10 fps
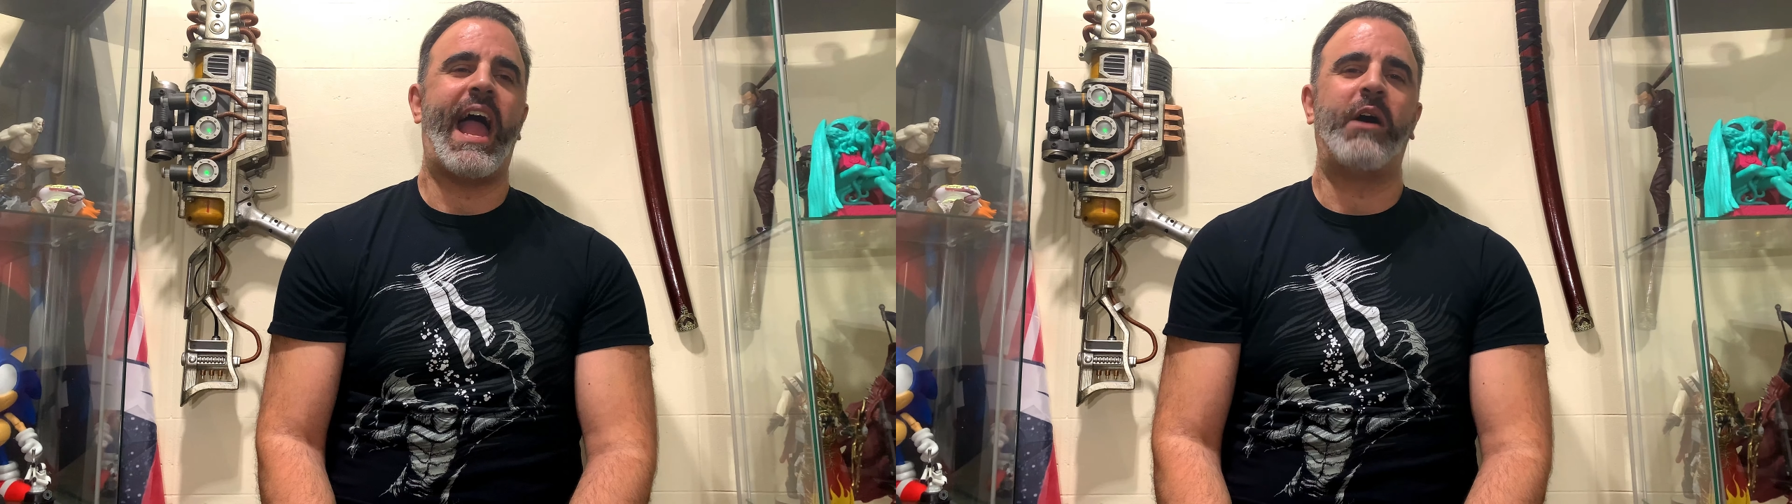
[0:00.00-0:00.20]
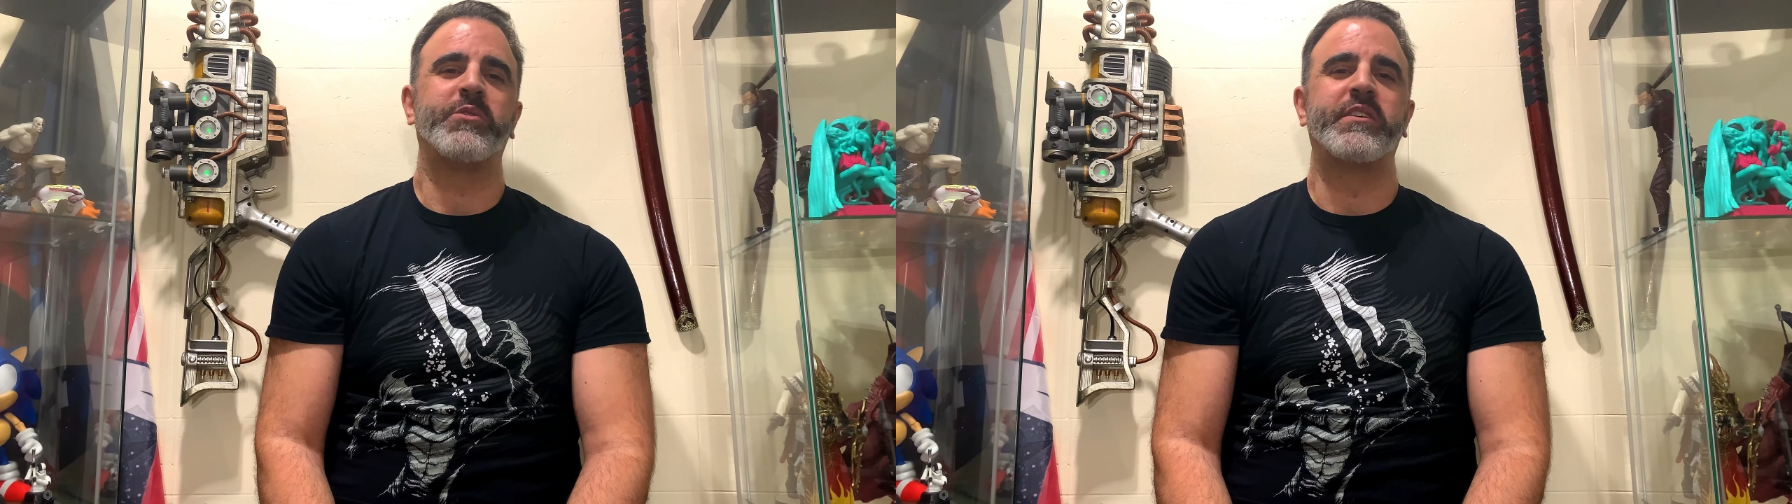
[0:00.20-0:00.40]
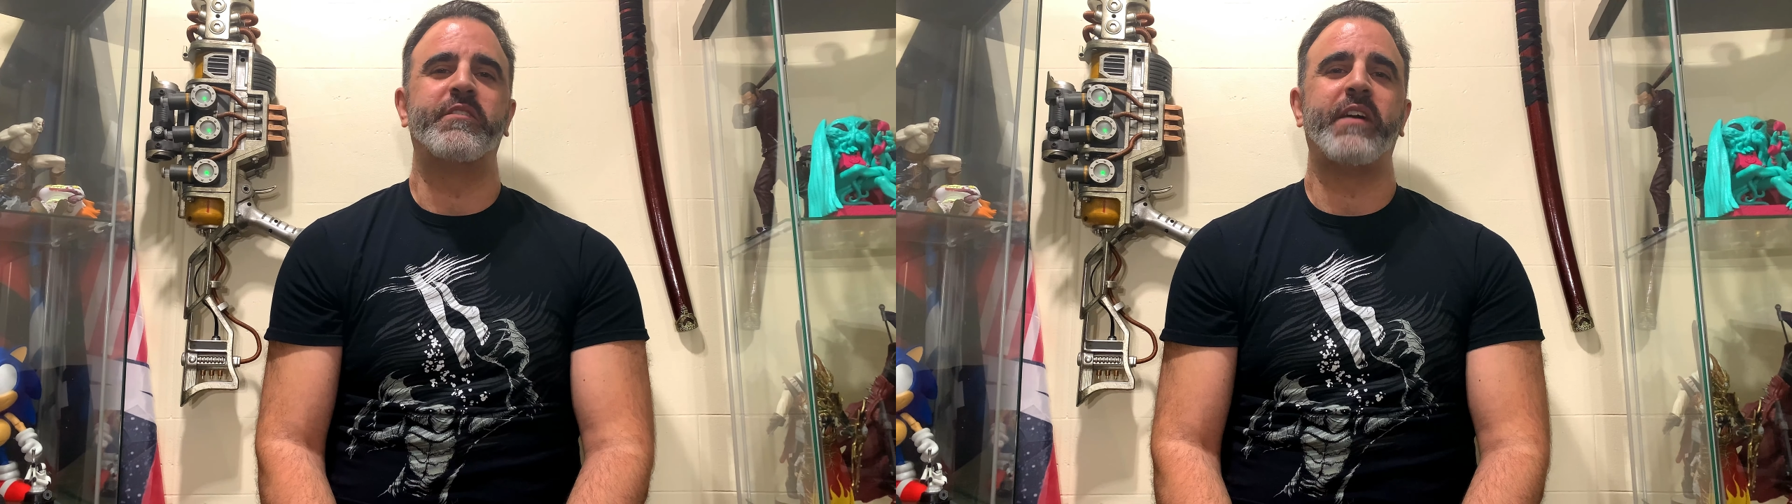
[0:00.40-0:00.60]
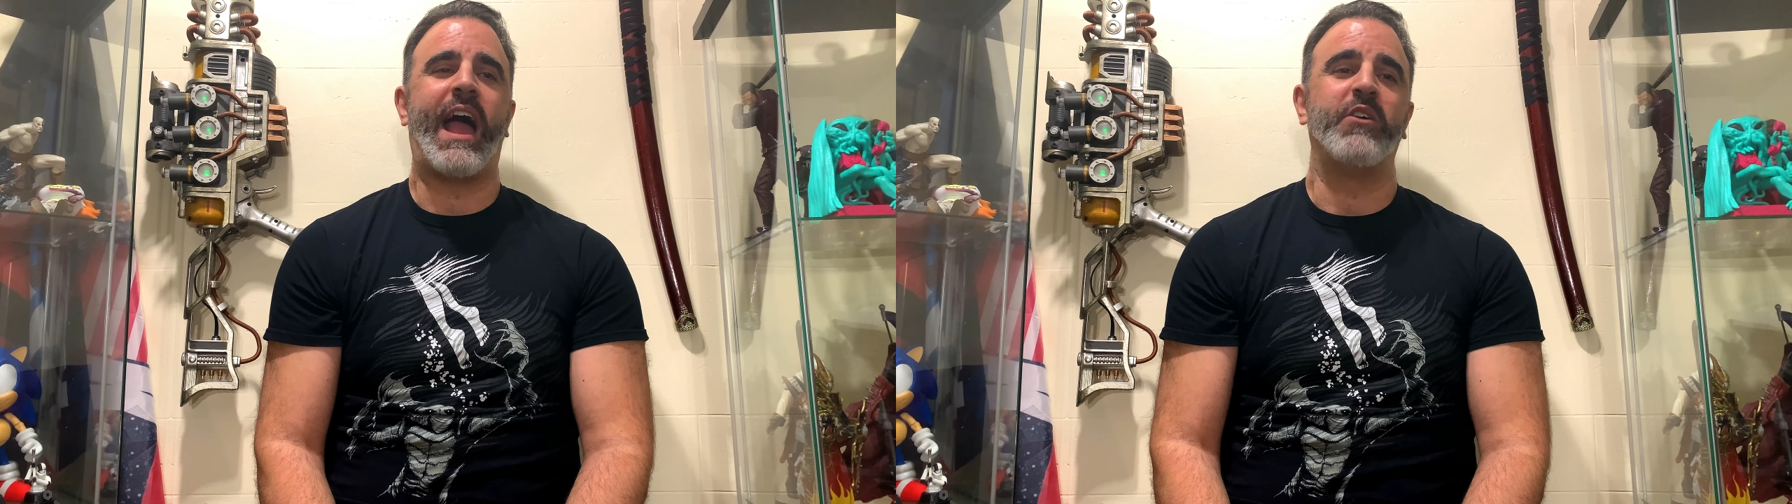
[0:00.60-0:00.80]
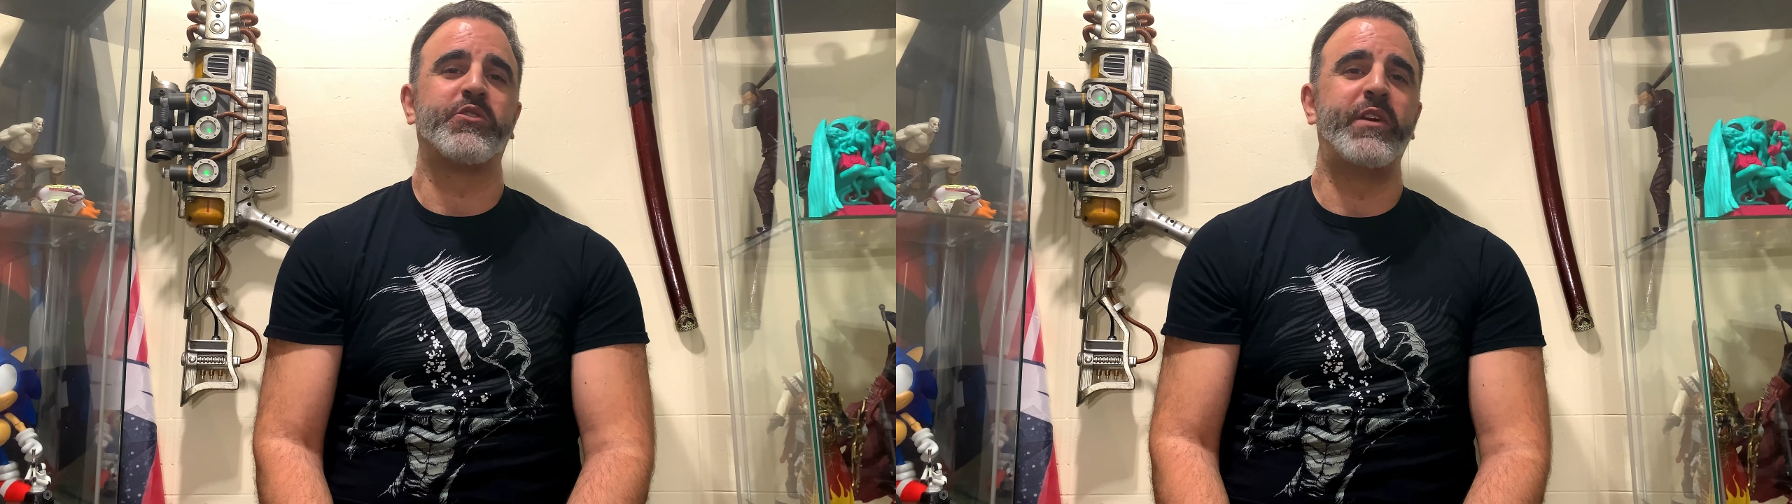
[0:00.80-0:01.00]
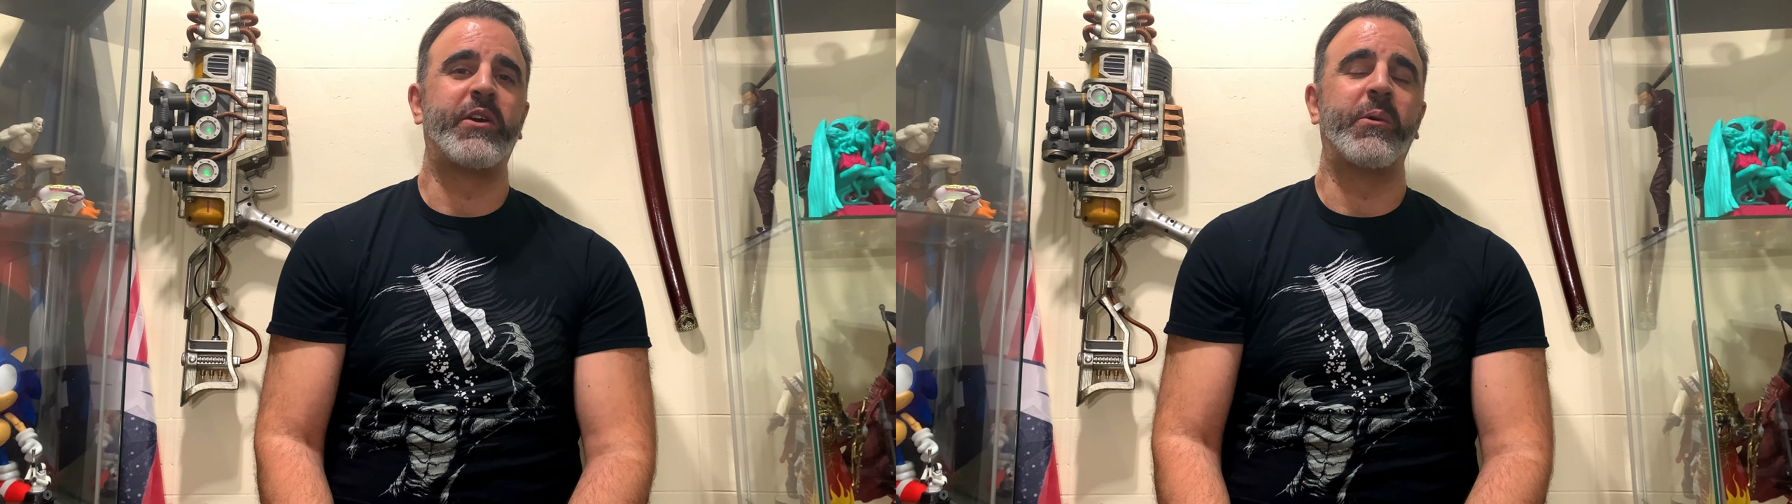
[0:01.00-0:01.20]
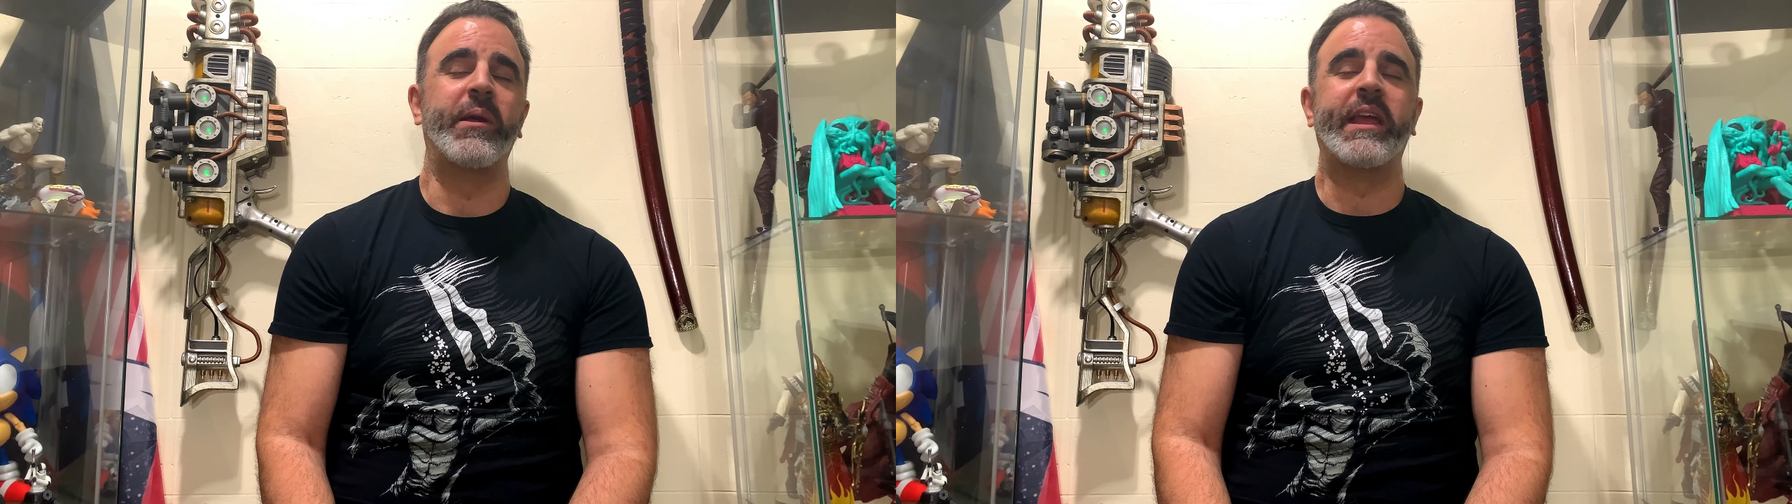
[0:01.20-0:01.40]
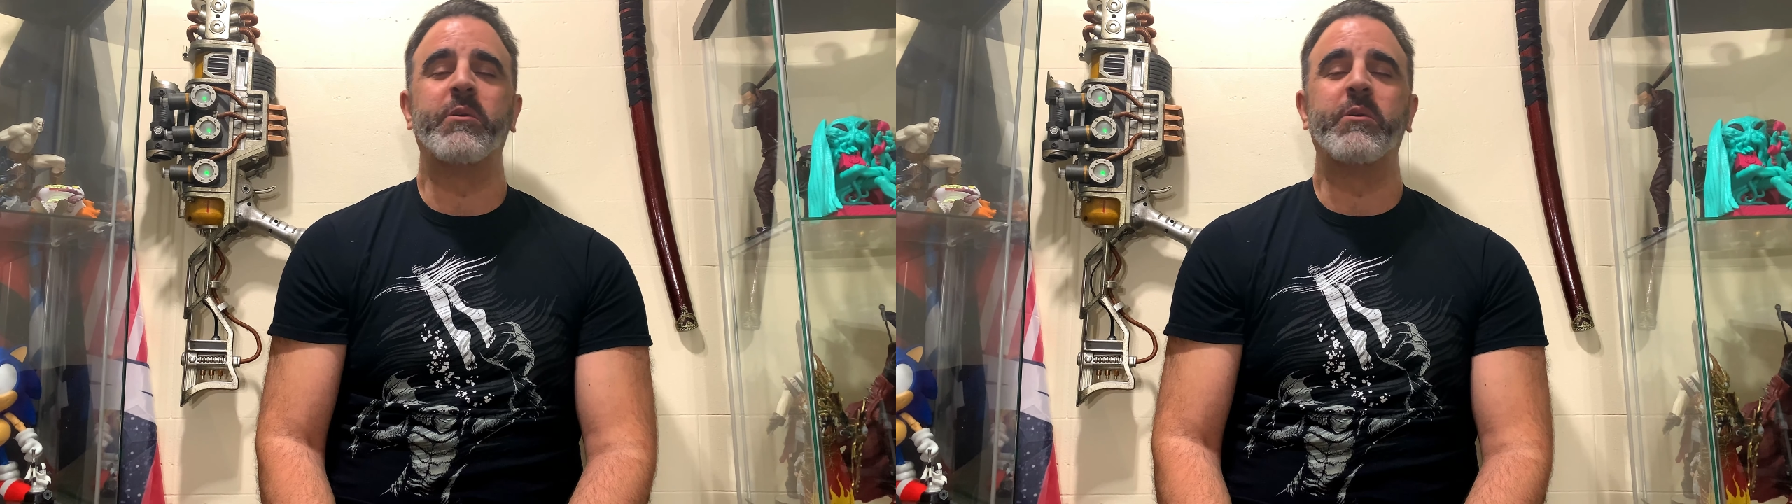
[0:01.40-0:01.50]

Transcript: I was figuring